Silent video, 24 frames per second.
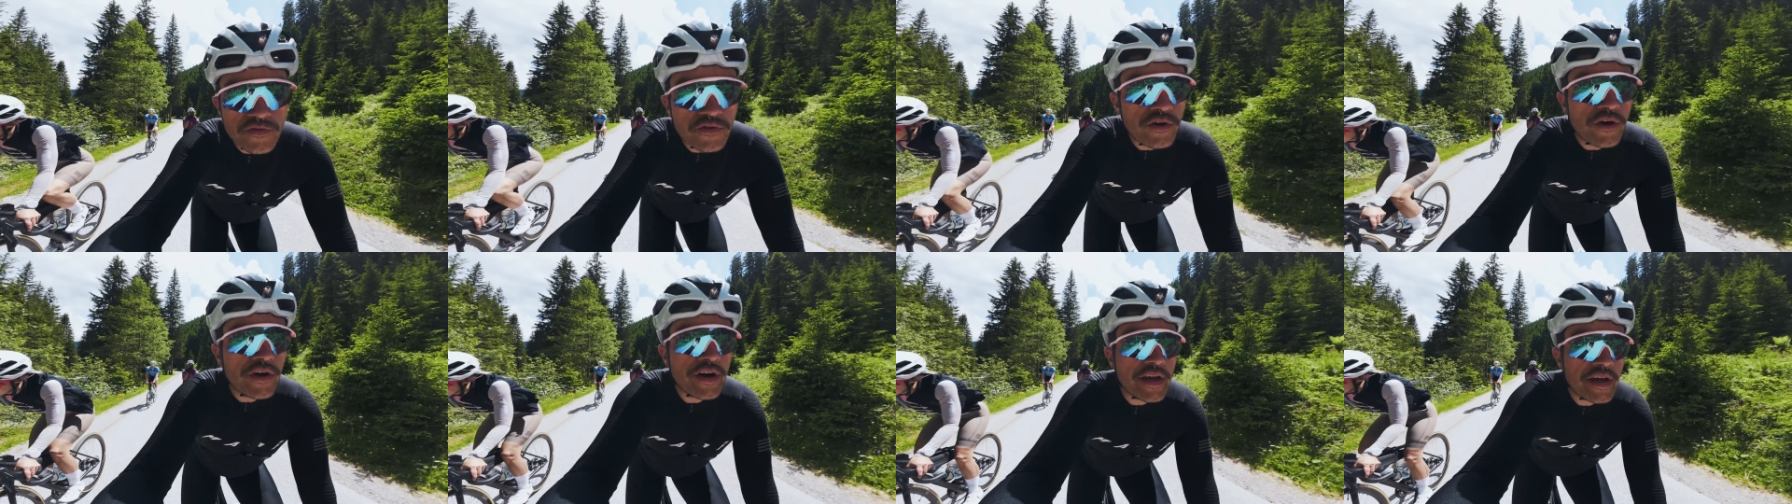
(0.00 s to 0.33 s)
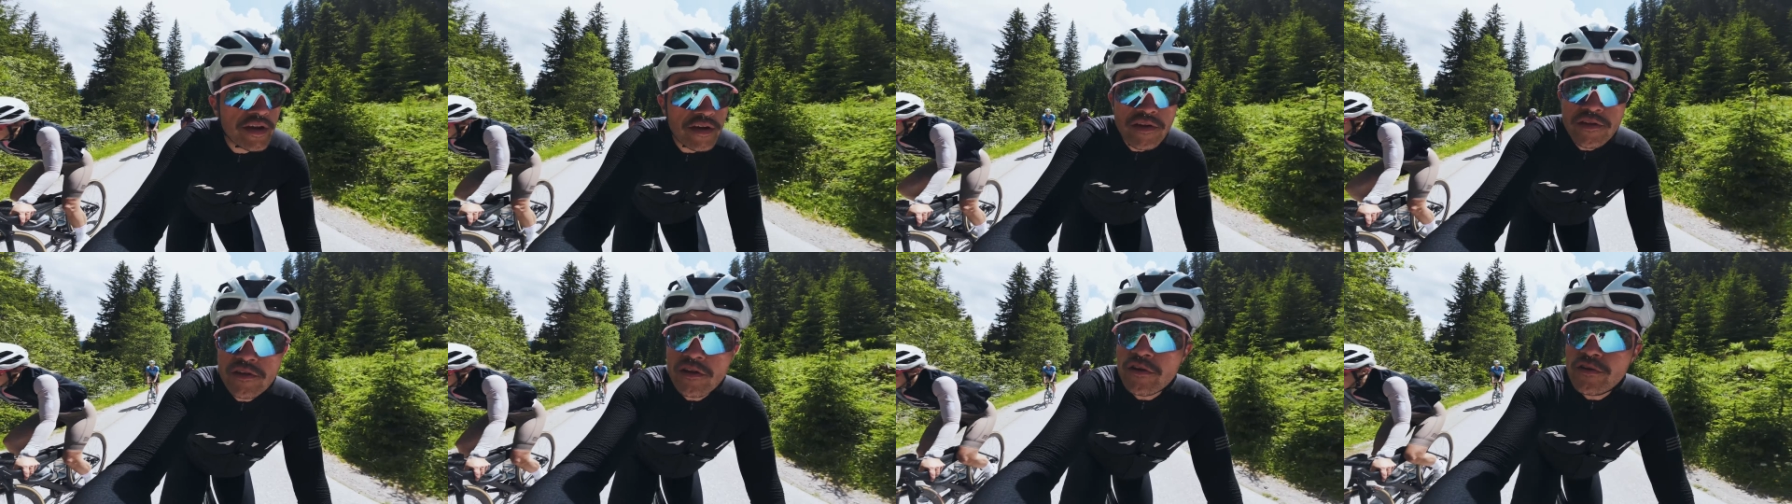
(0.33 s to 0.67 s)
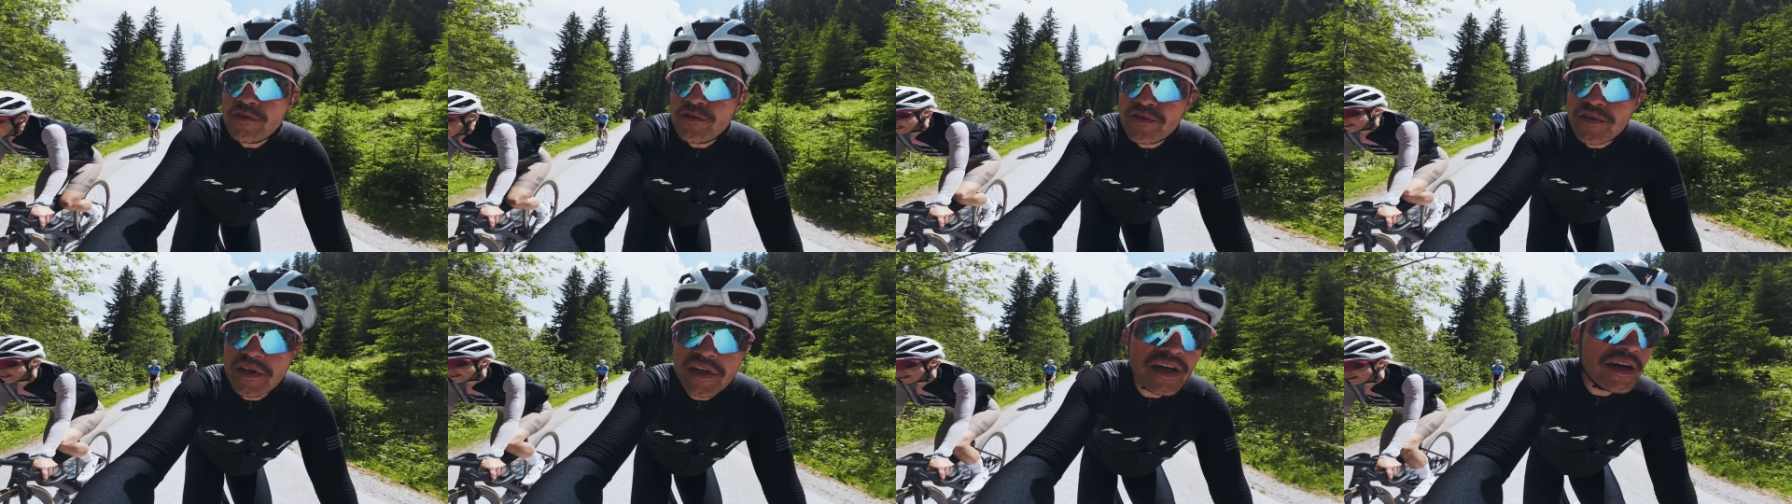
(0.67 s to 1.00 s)
you are here in
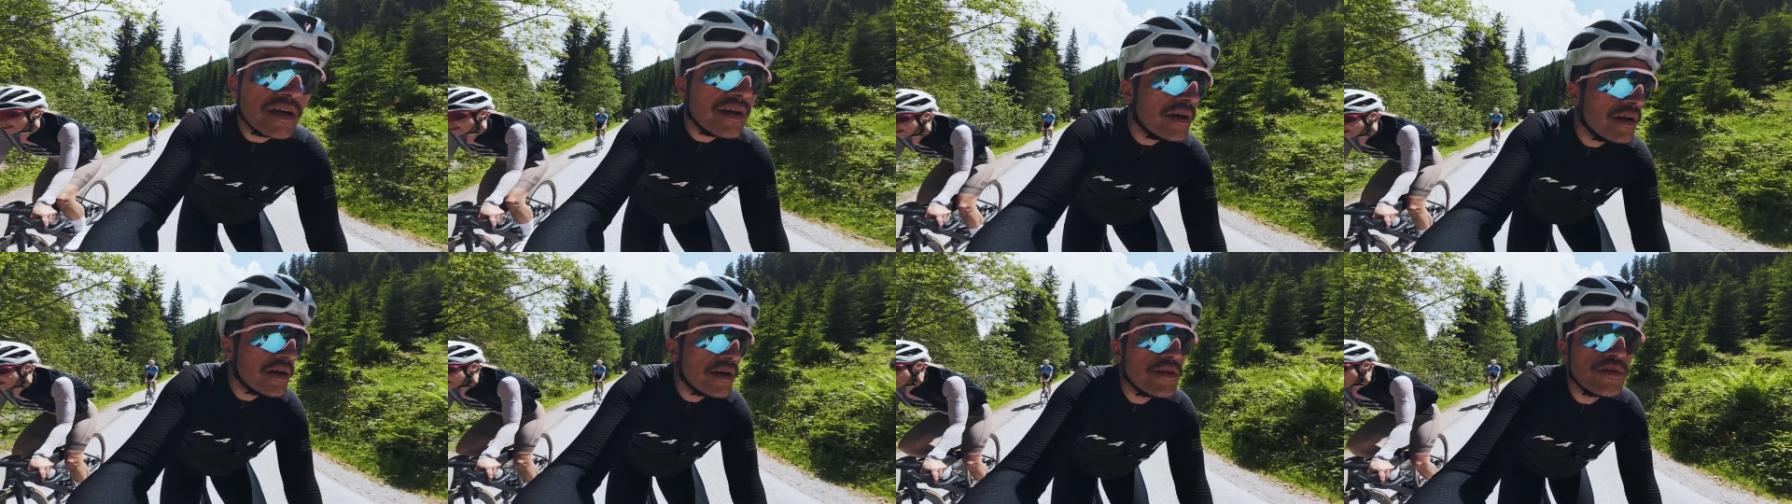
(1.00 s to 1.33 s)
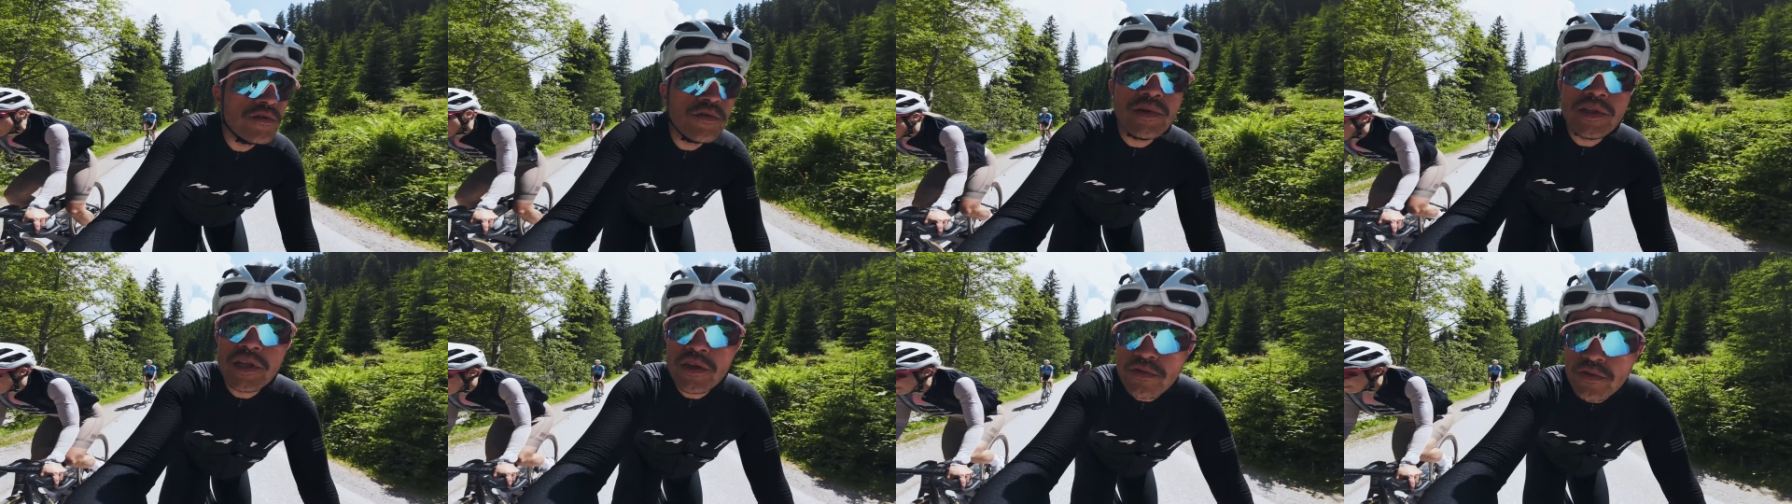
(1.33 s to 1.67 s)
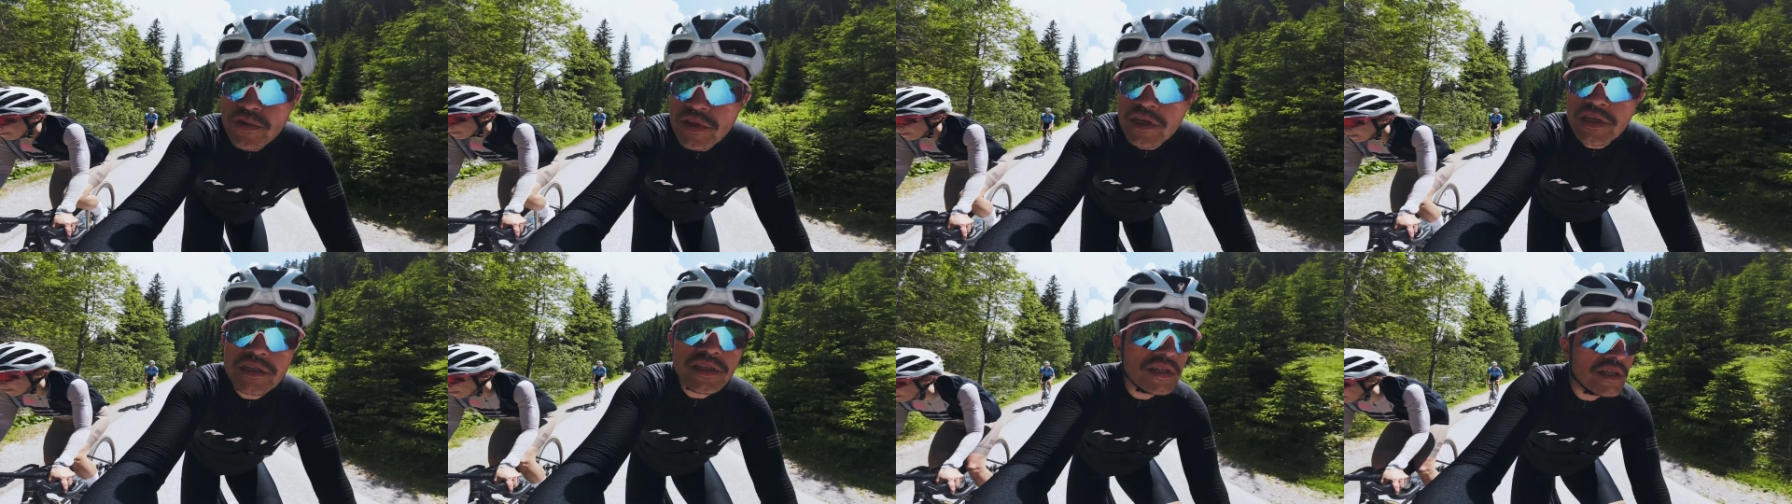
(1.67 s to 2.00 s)
Austria and you want to do
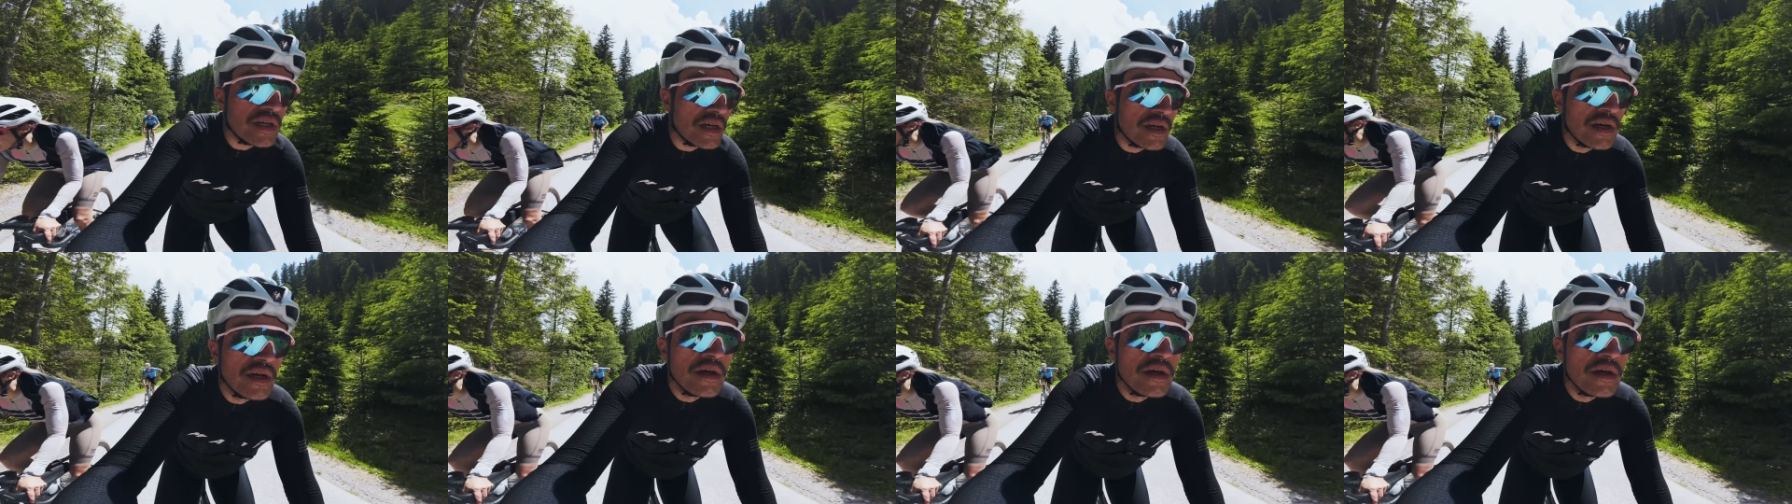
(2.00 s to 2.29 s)
this